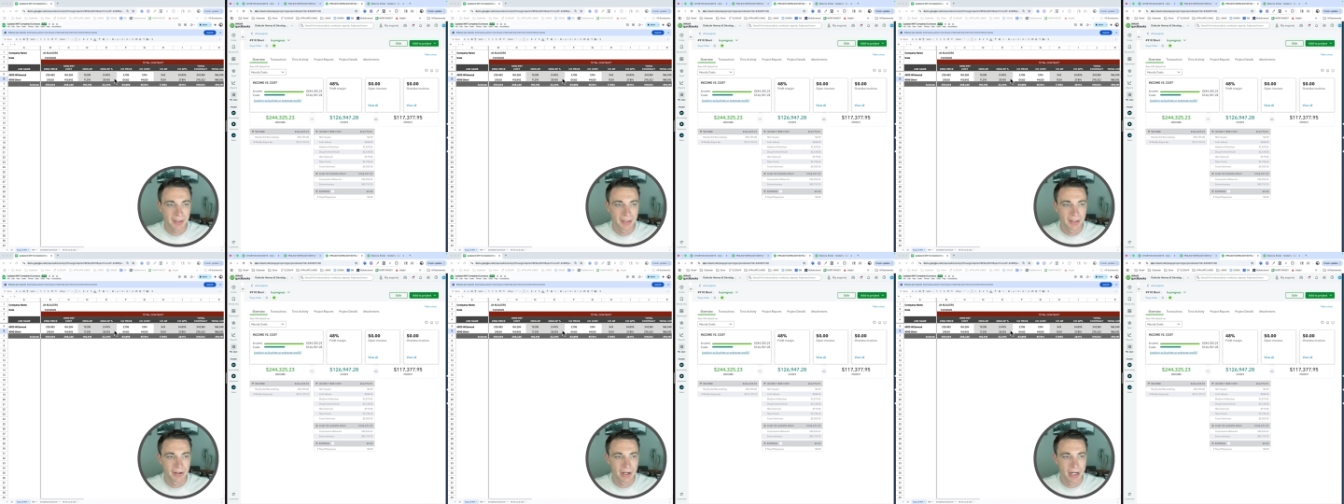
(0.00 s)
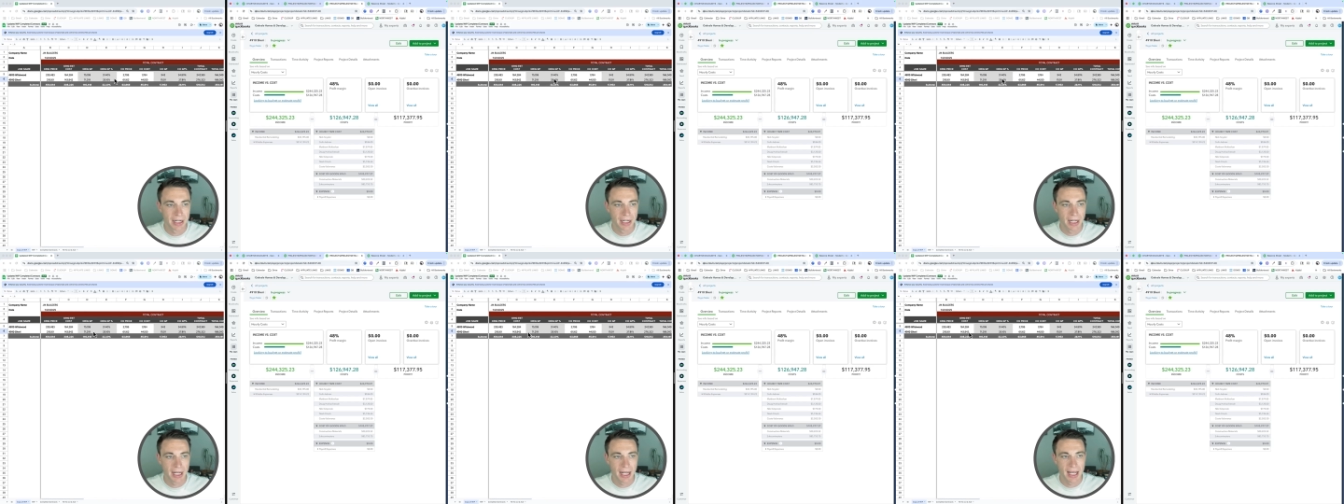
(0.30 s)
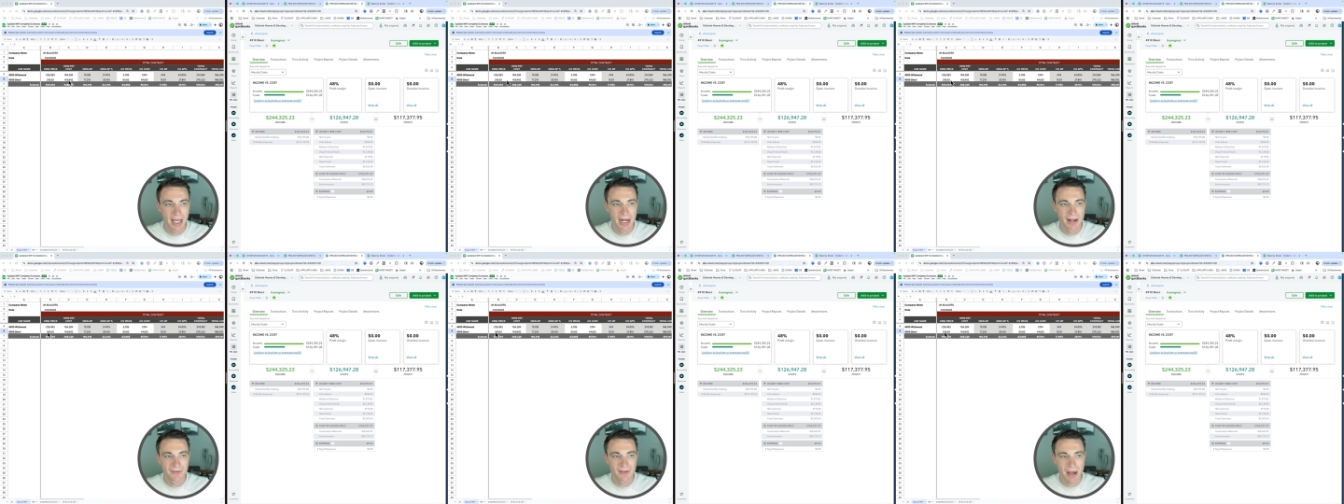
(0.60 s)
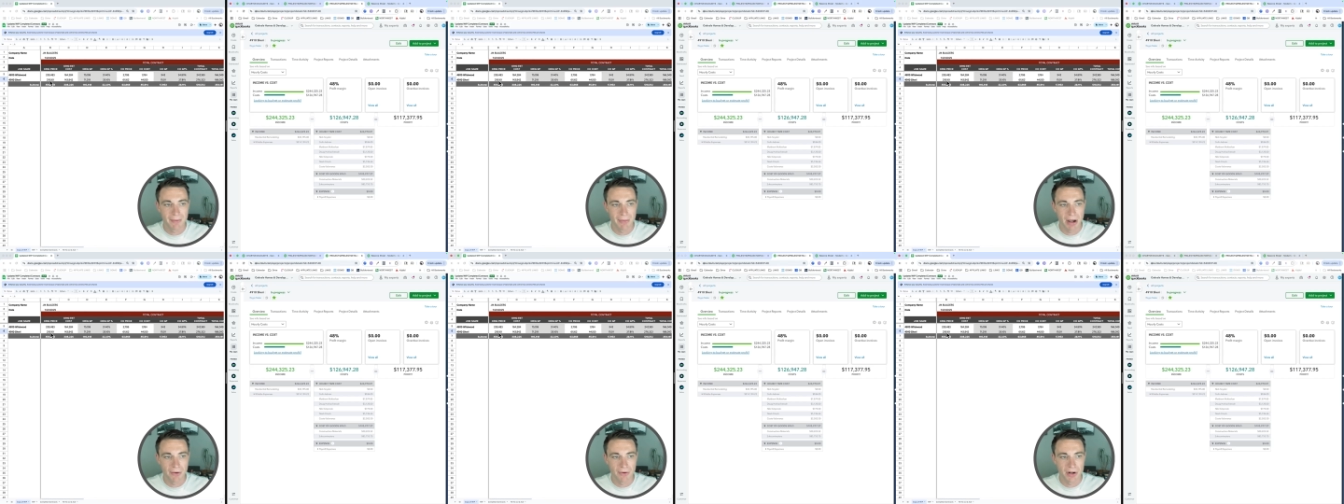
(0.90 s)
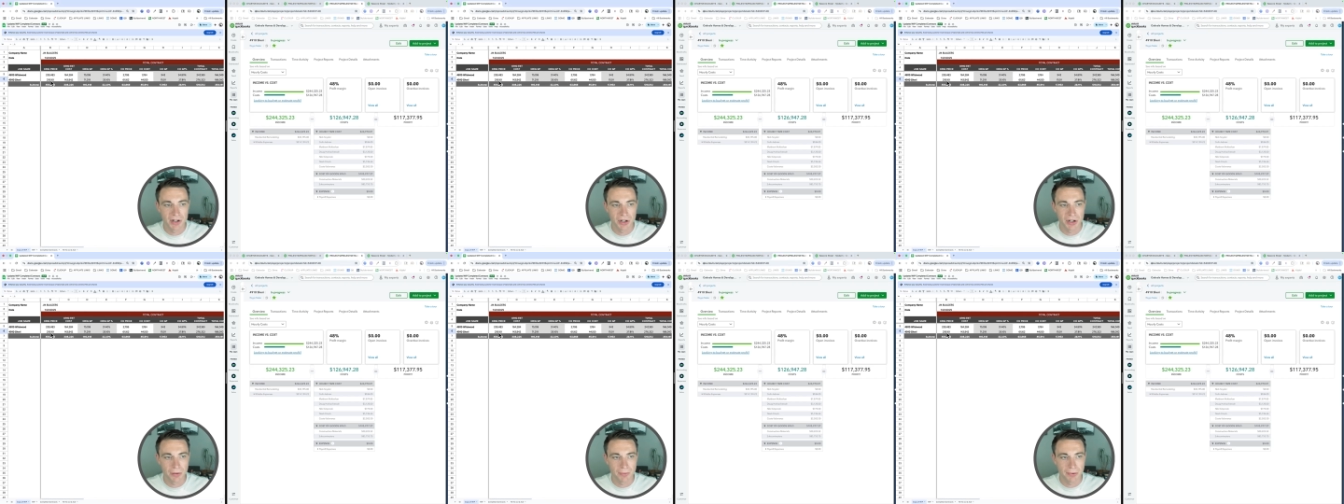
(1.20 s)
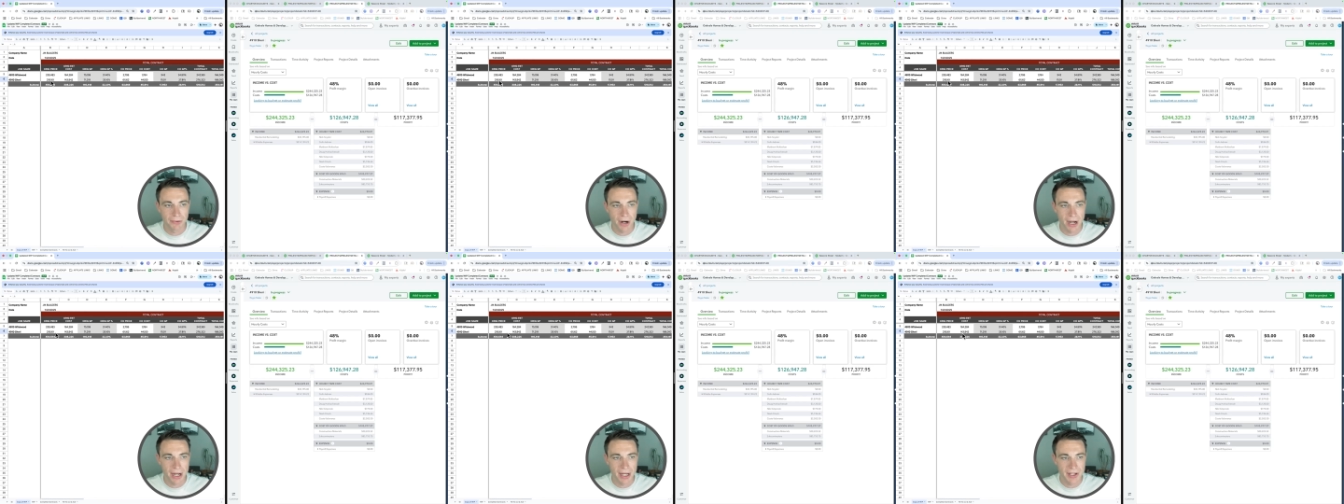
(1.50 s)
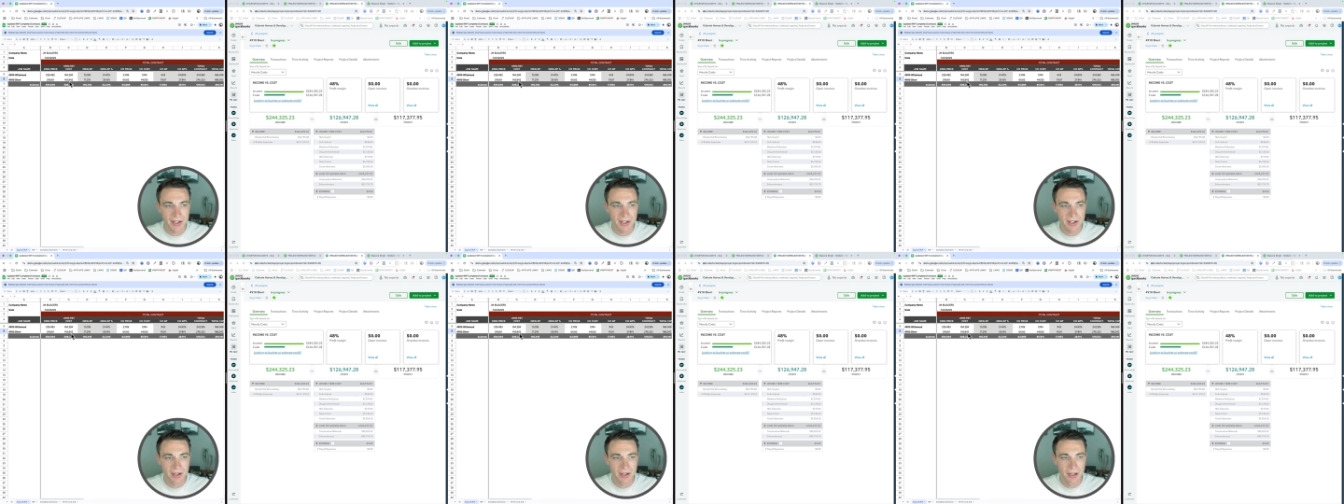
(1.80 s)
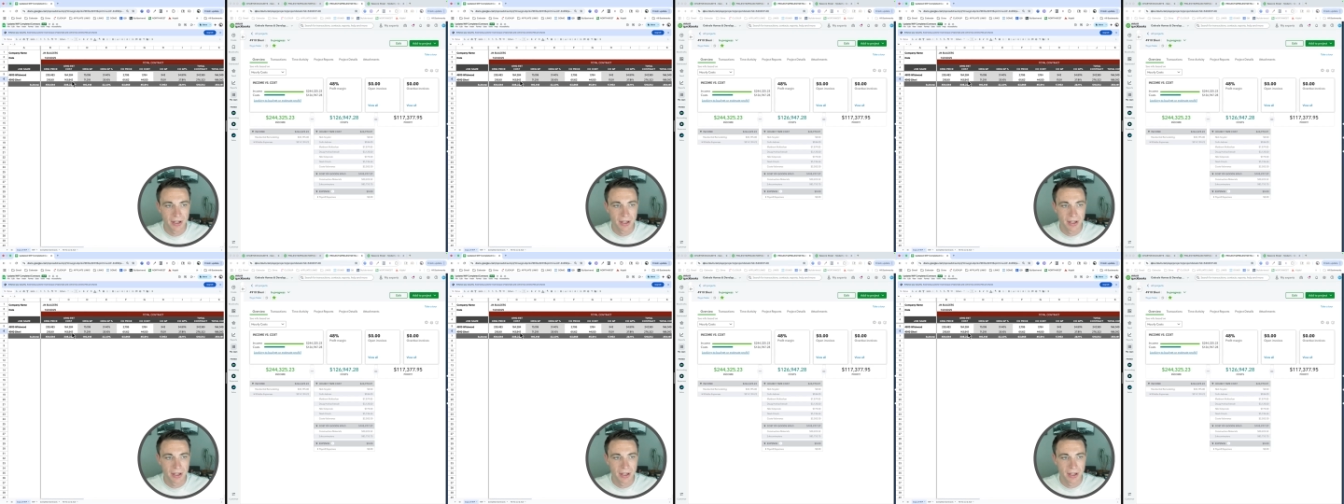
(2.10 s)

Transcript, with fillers: All right, and I've got my original price